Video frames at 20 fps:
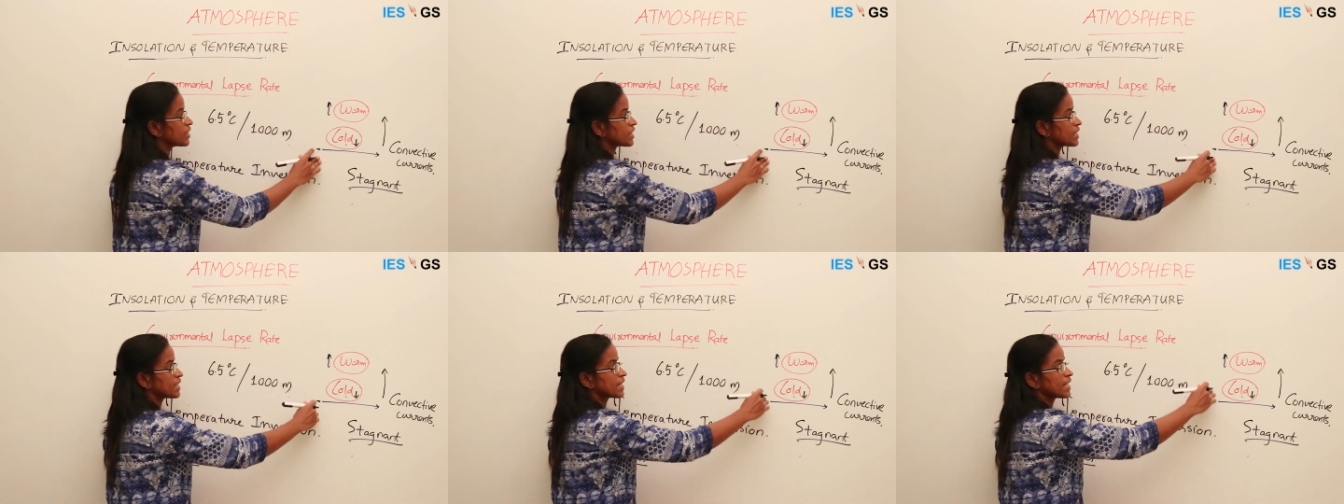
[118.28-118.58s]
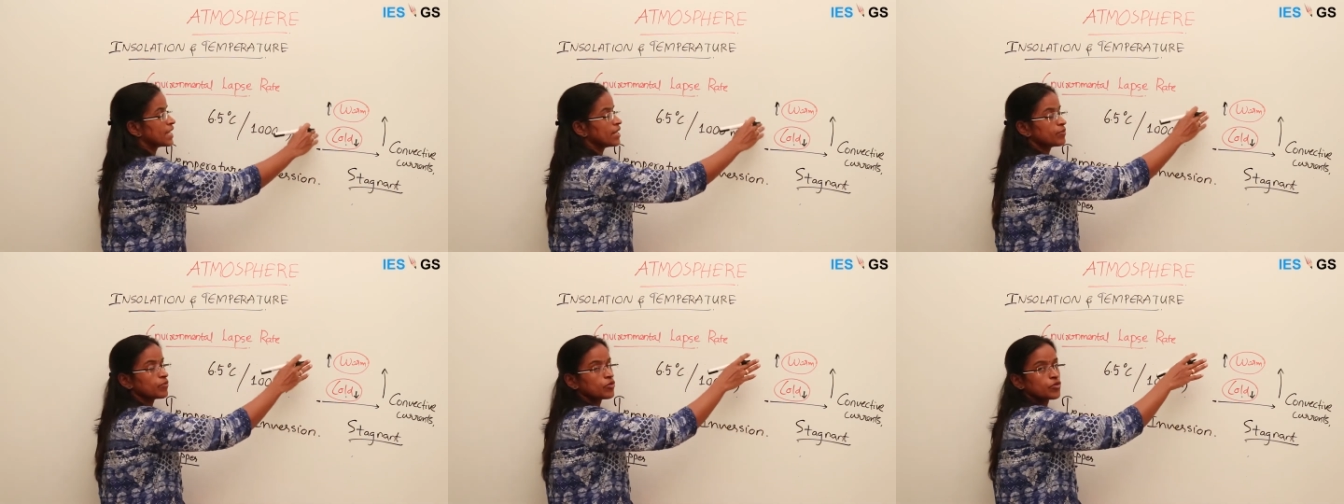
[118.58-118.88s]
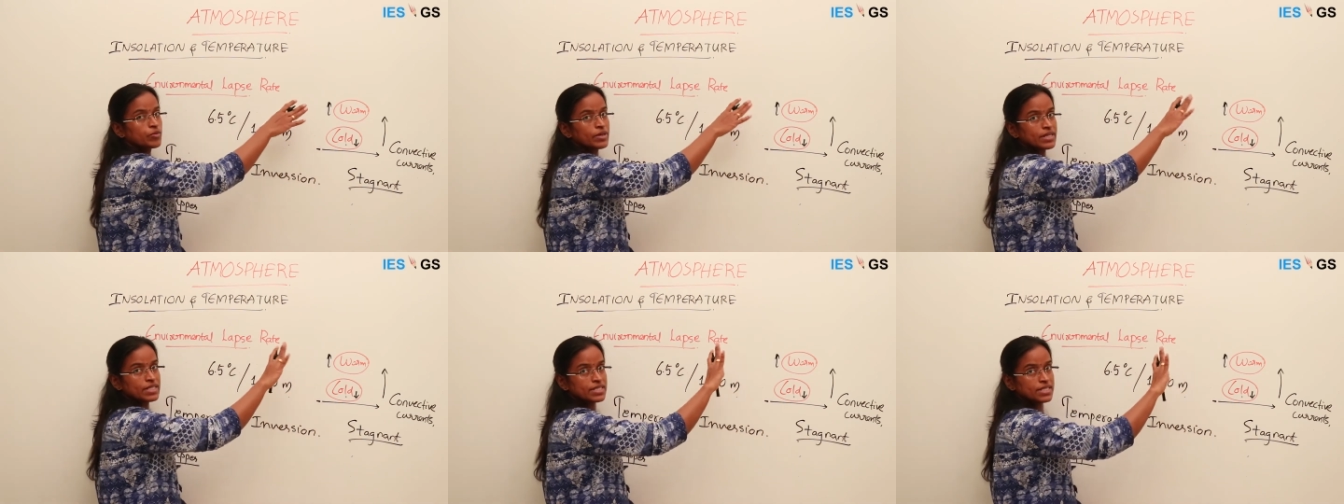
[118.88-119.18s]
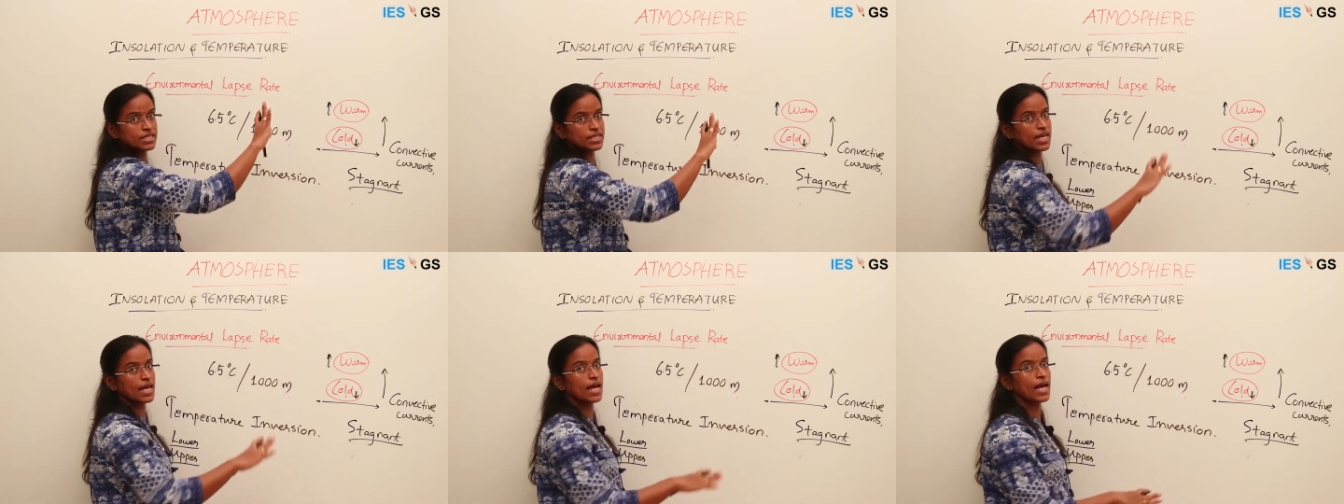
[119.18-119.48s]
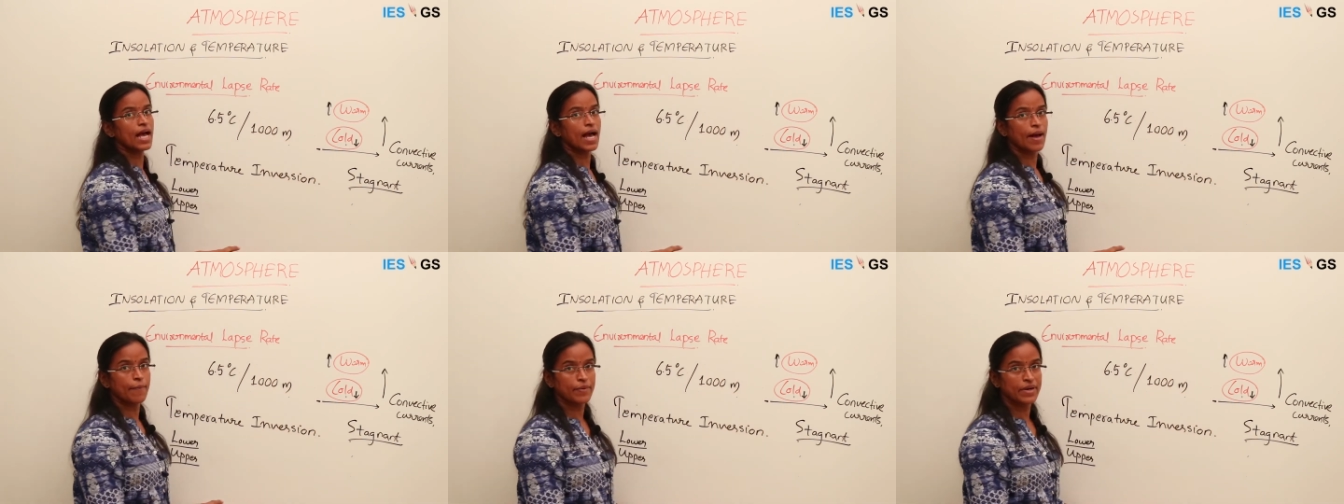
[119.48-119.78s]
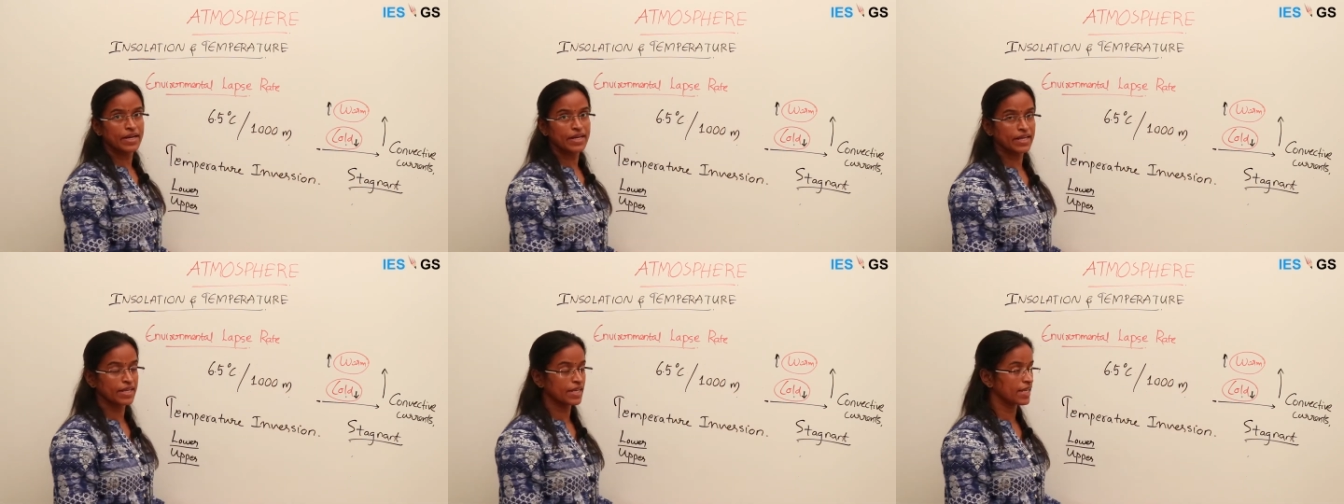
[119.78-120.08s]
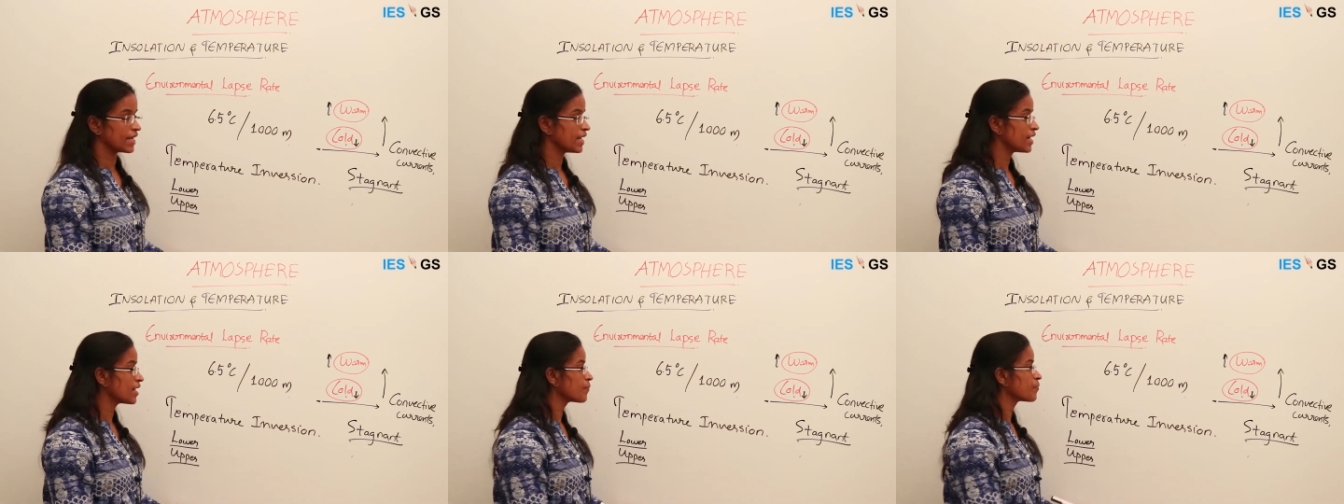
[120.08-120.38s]
vertical movements happening
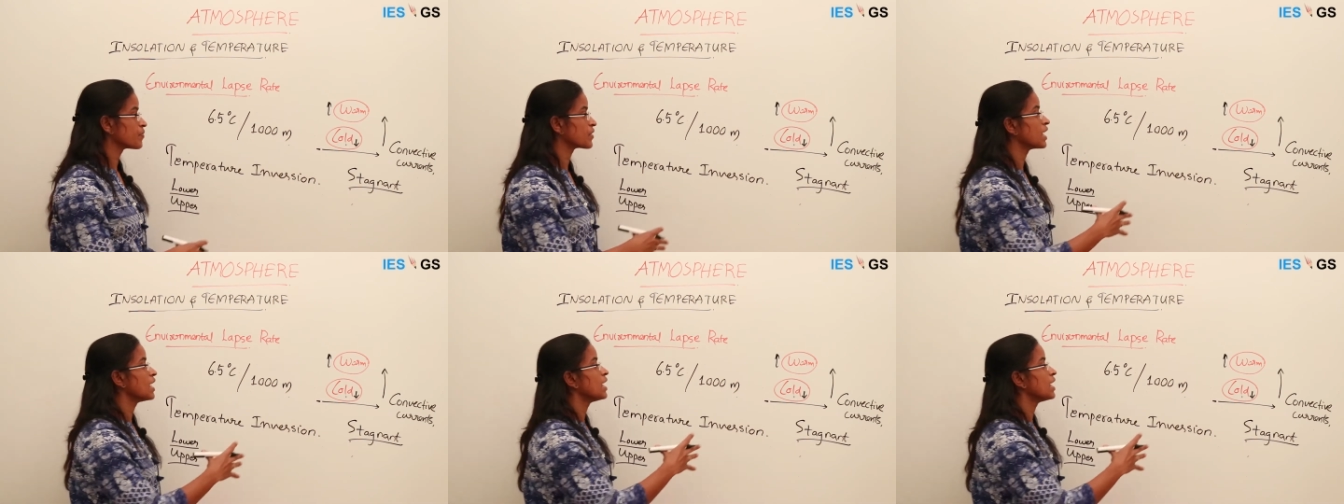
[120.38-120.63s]
here.